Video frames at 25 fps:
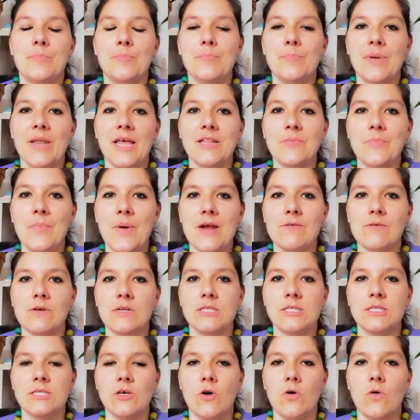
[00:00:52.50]
plant
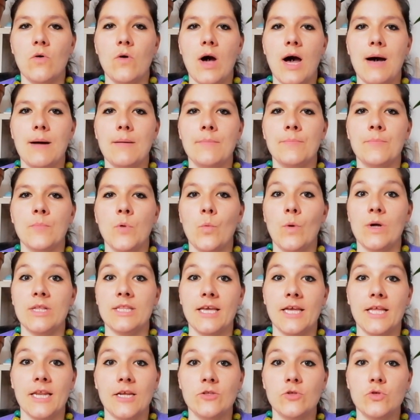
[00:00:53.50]
parents, so what
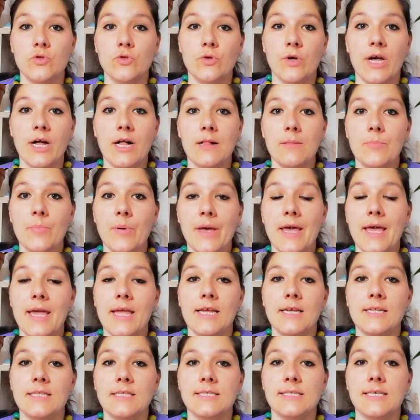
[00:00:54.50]
can I do to help?
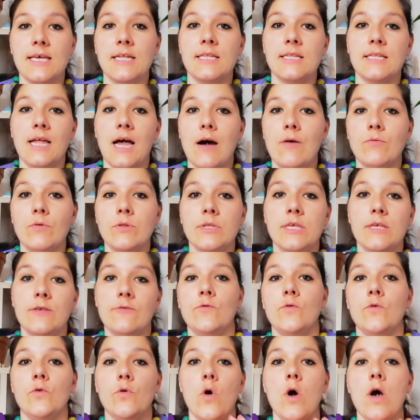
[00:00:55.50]
And I decided I will give
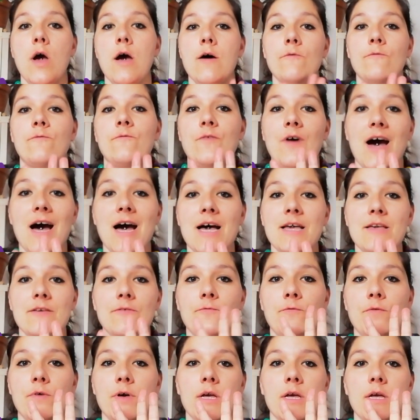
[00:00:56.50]
you 5
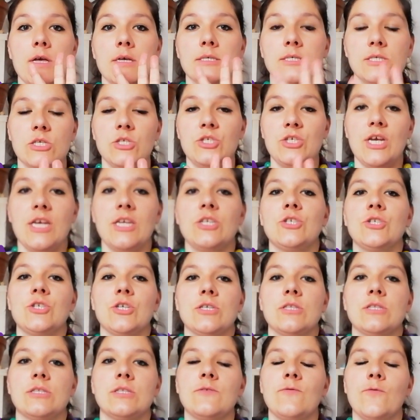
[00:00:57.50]

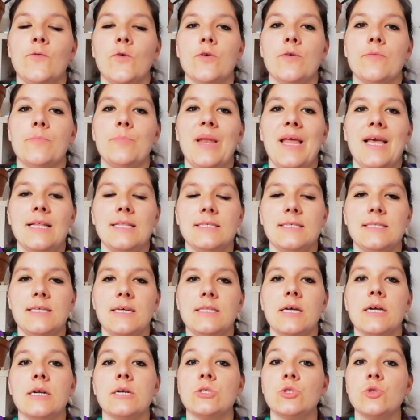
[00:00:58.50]
suggestions for plants
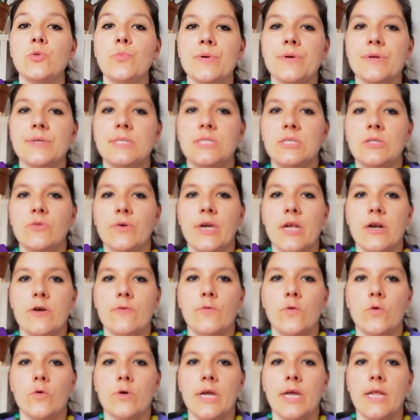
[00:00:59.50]
that are super easy to care
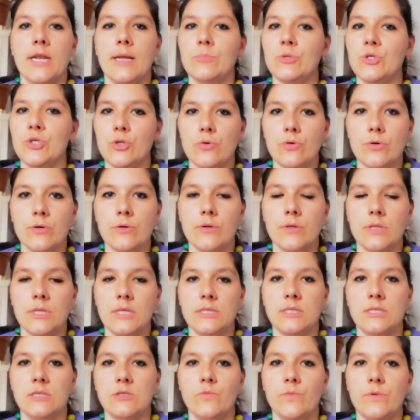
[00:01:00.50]
for, and I'm sure
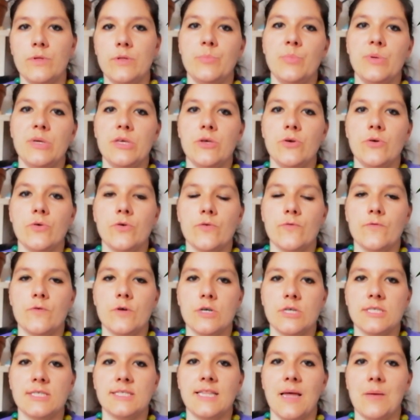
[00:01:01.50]
this will be your
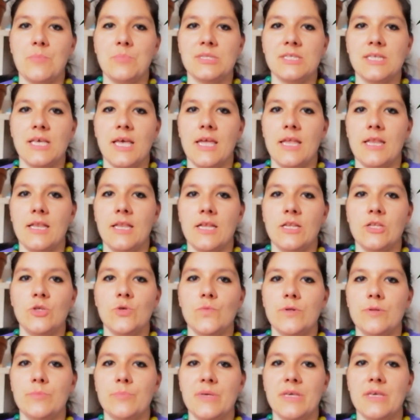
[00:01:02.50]
first steps and that you
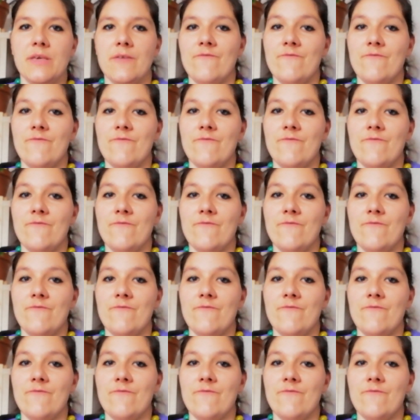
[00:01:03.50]
will be